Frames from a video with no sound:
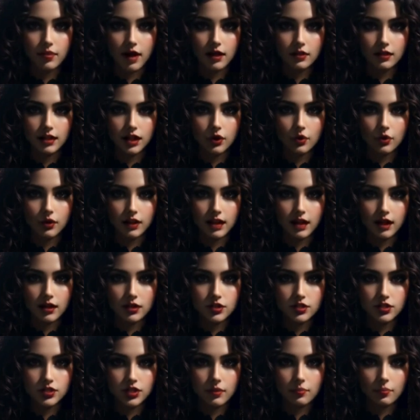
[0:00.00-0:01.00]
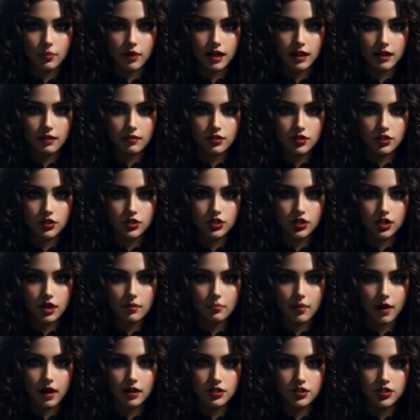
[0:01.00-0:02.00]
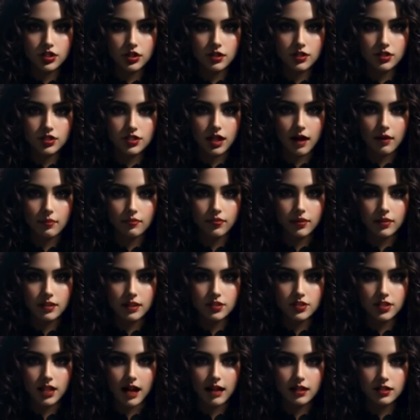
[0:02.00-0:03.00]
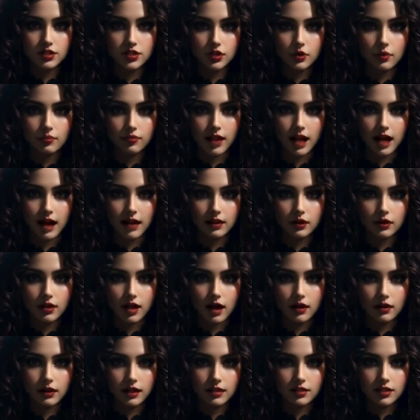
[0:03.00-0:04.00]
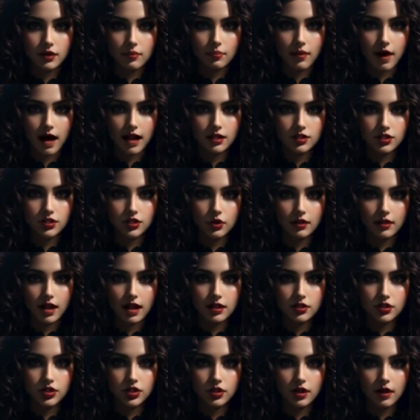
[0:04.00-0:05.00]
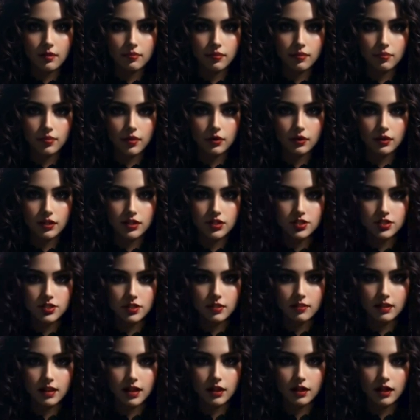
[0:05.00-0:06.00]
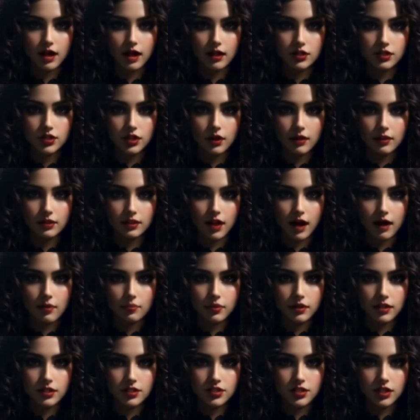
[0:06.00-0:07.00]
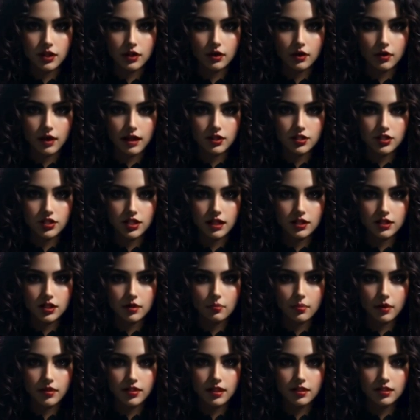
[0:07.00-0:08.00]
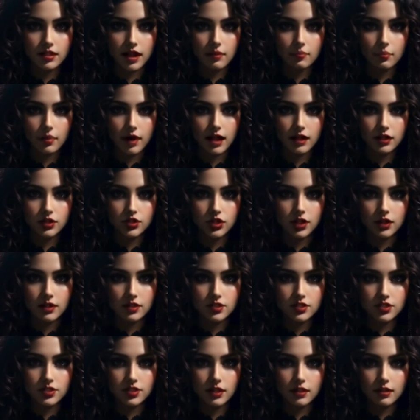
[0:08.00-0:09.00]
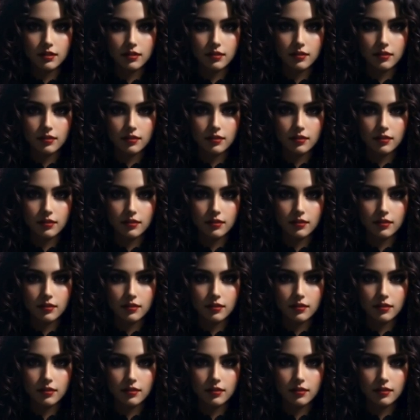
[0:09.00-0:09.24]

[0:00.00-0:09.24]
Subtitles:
Her curiosity piqued, she immersed herself in the task of cataloging the vast collection of books, eager to uncover the secrets hidden within their pages.